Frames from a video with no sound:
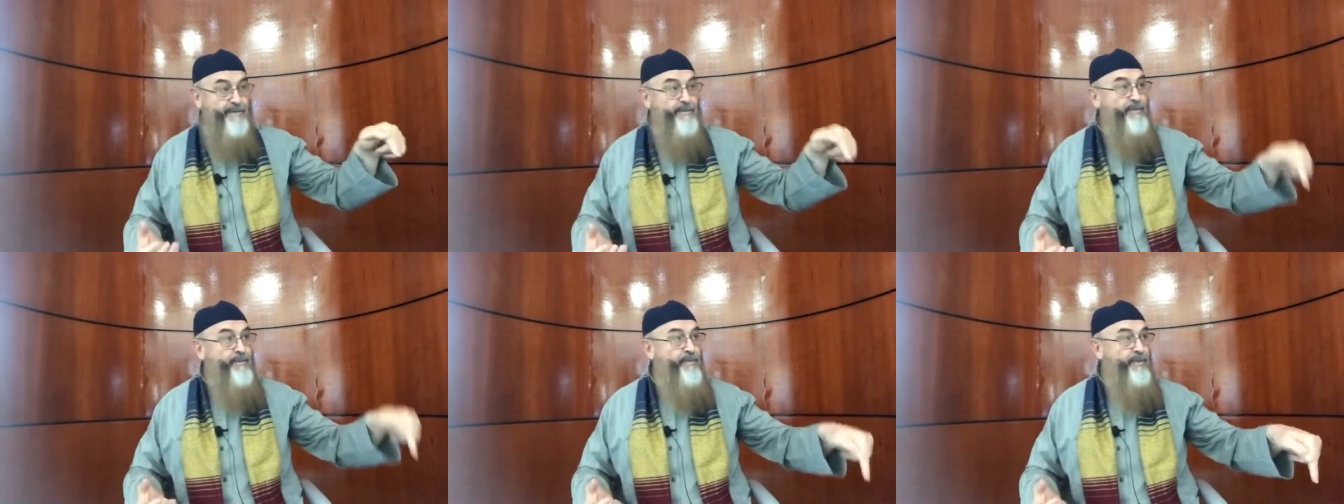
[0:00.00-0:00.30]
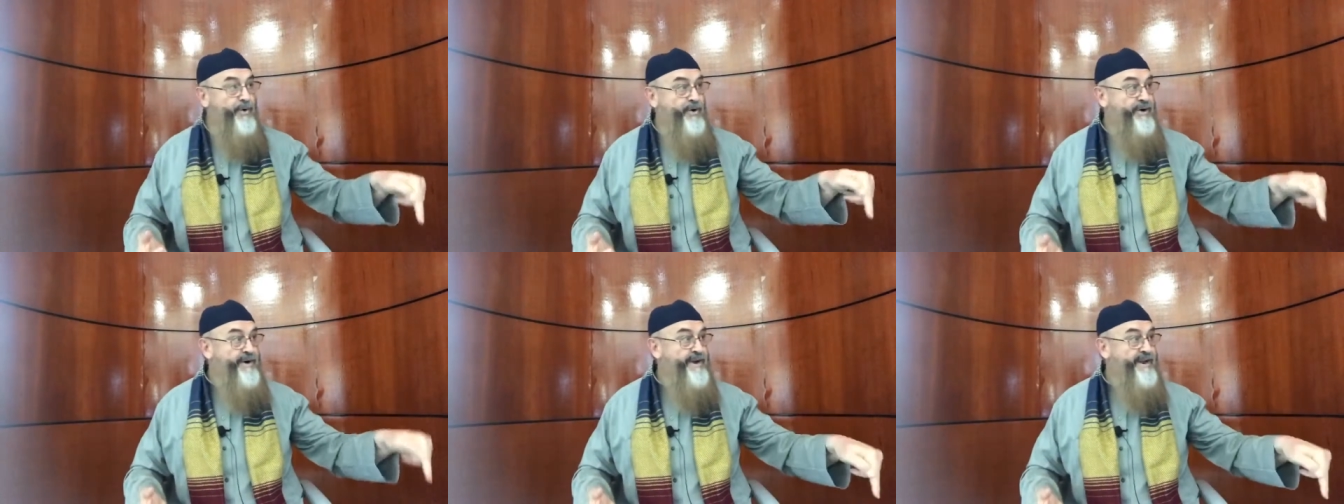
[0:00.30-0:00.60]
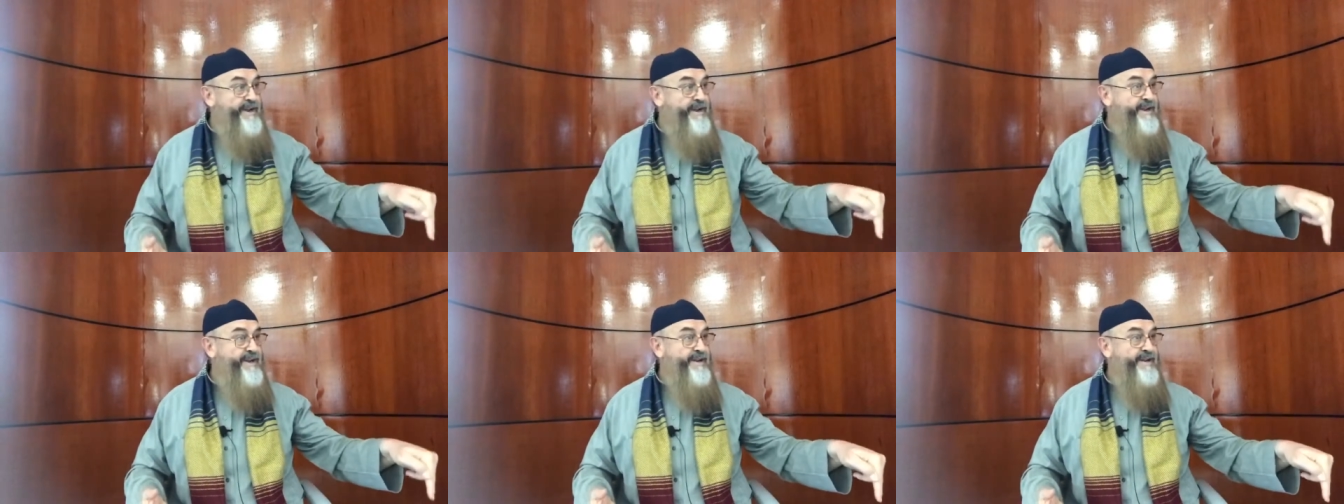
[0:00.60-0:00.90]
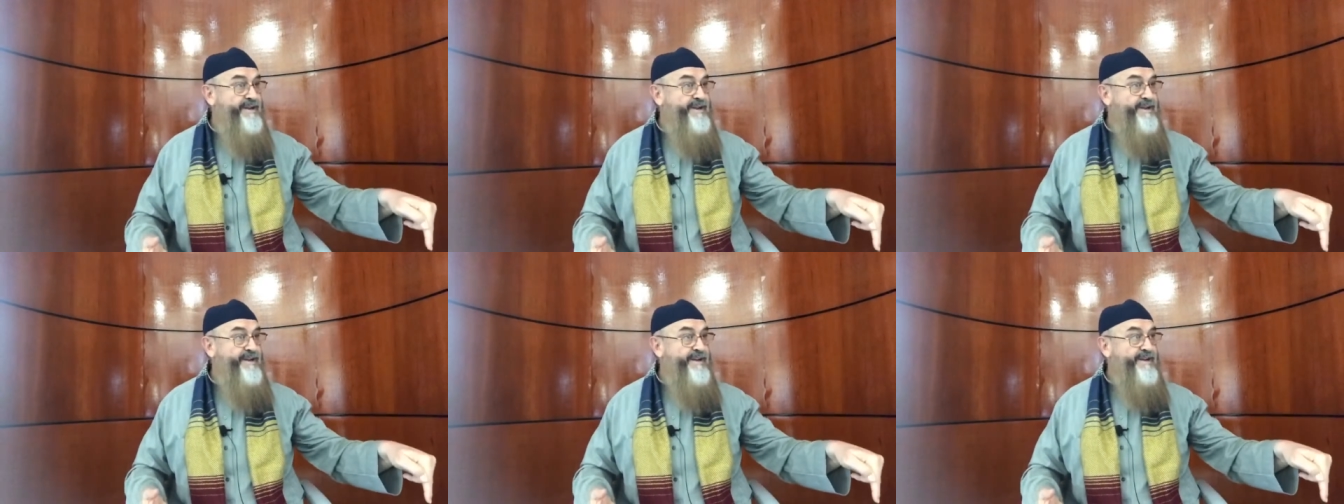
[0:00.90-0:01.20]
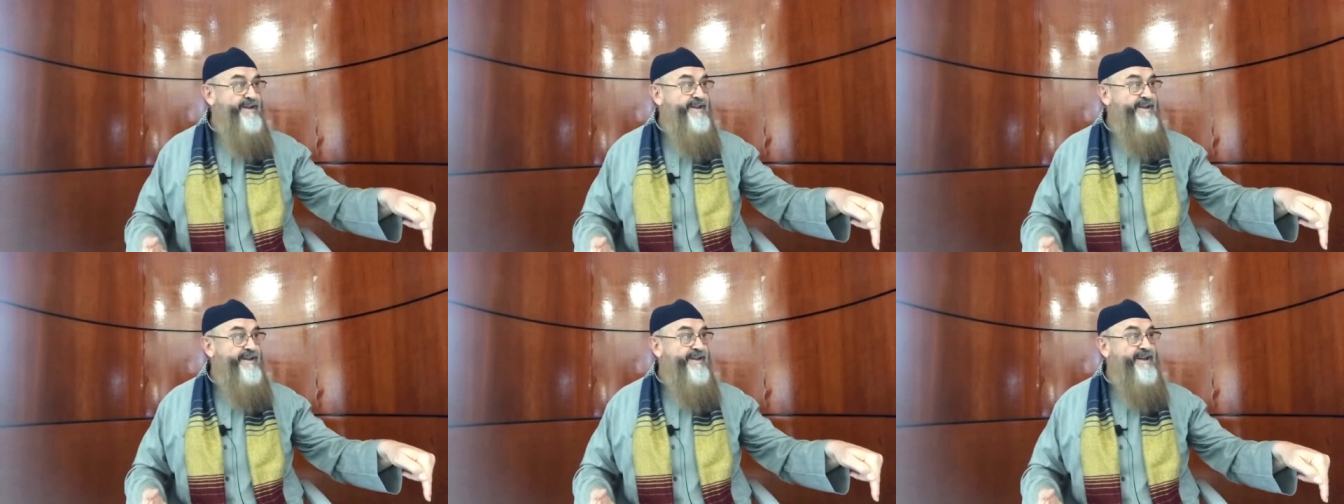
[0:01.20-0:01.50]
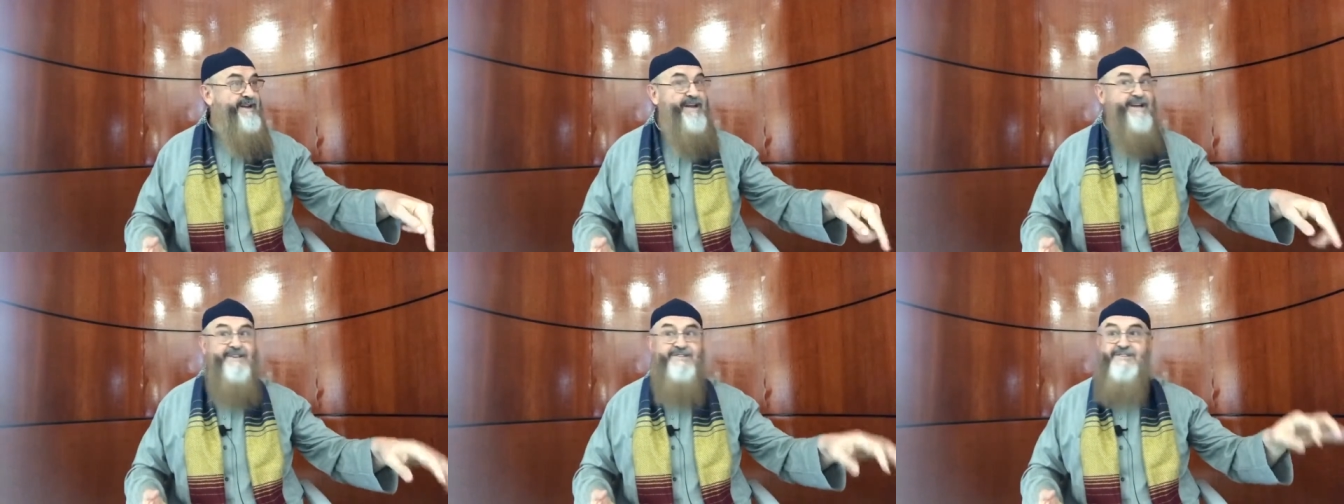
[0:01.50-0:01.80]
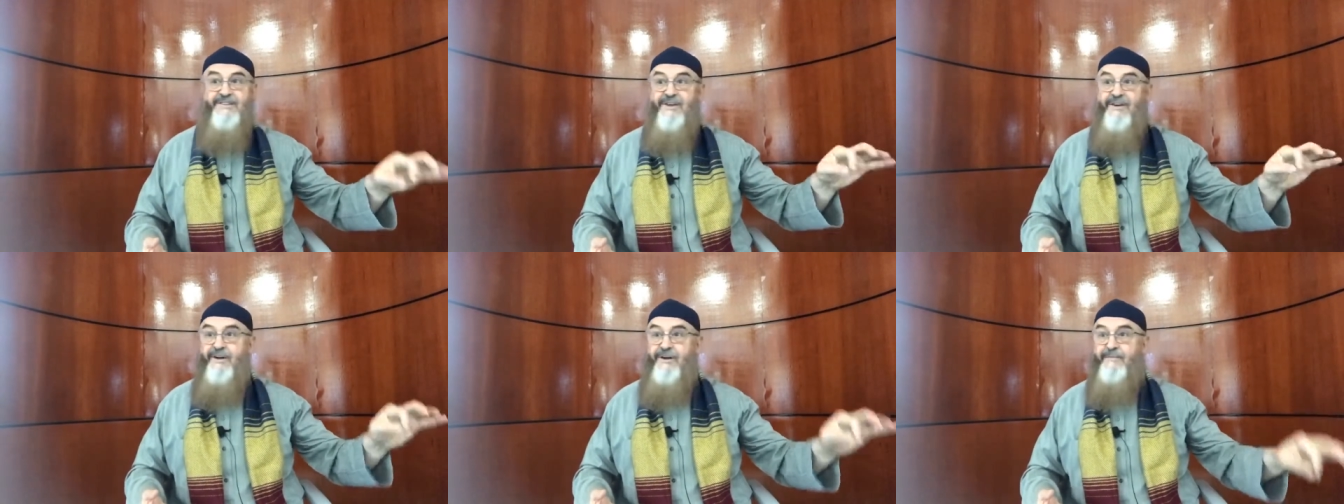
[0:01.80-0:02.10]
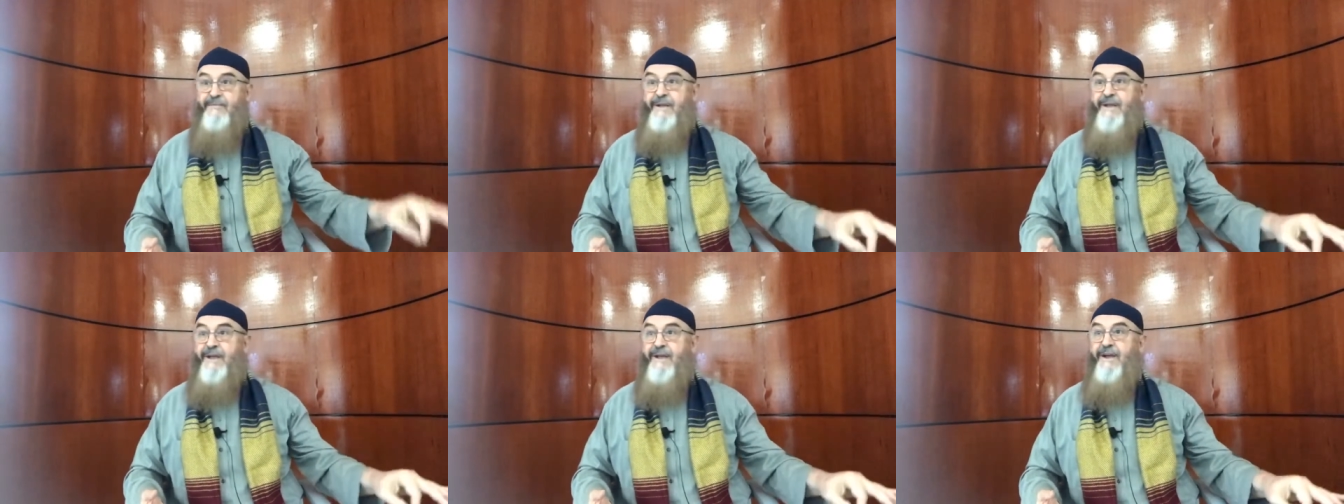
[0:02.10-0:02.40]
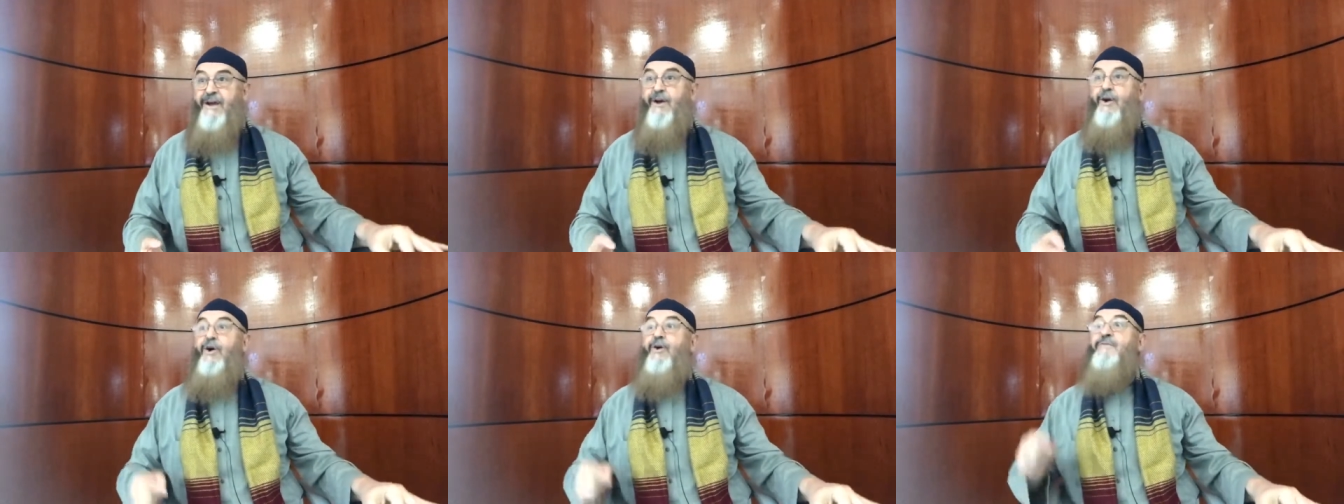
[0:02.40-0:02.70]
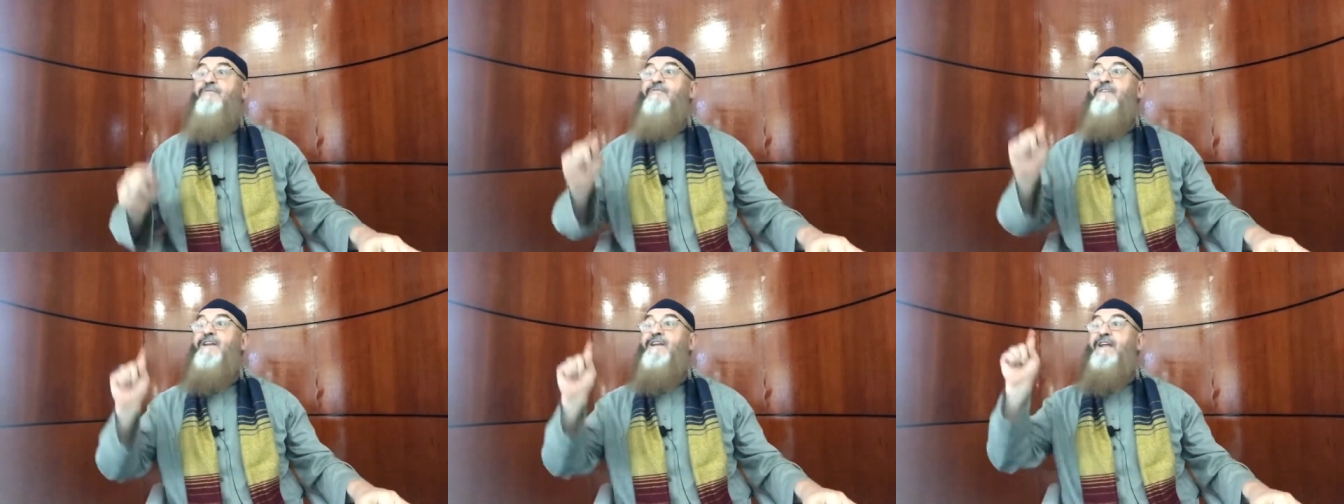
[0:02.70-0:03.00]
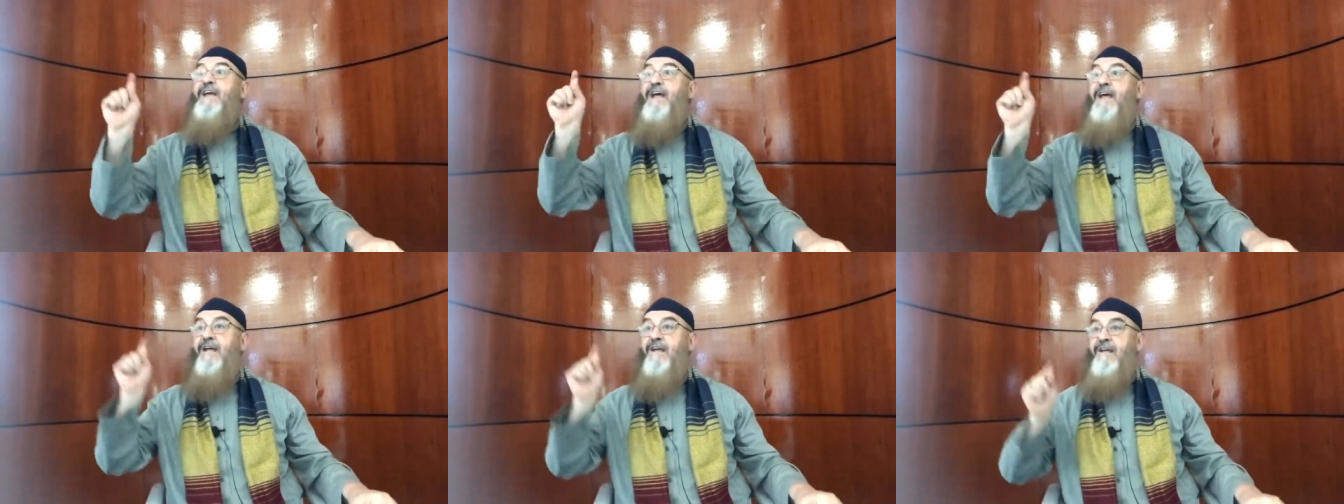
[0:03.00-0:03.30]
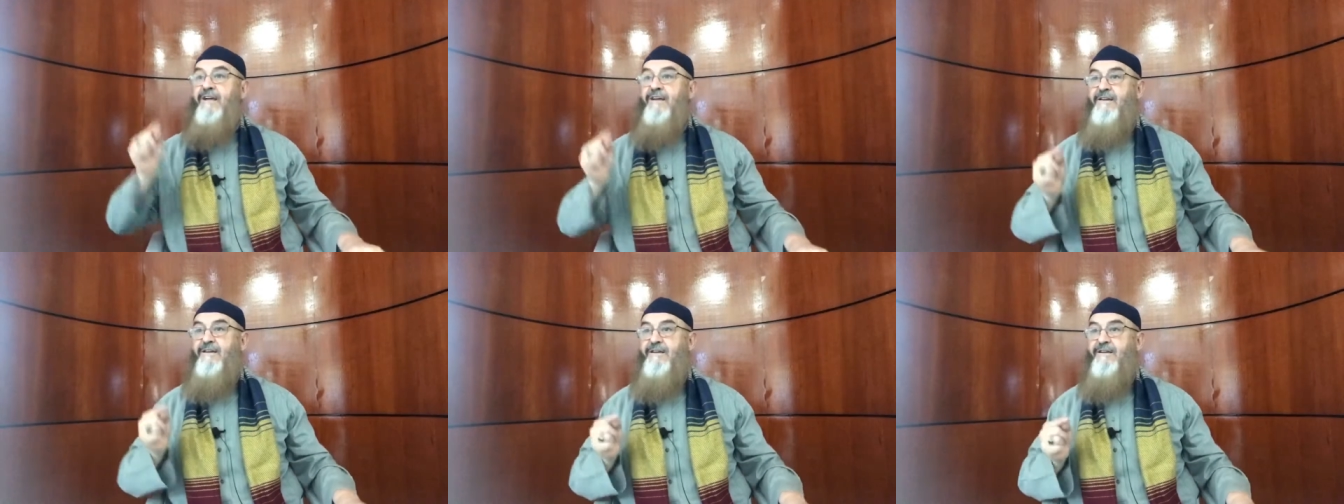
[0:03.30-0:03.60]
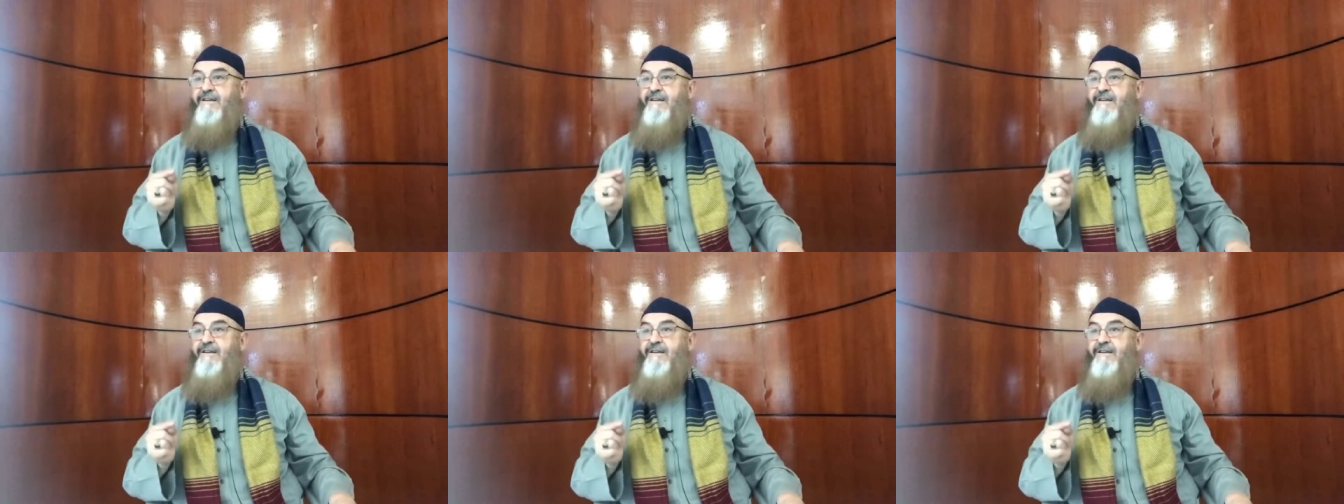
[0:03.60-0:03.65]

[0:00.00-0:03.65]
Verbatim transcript: morning is the rabi' of the day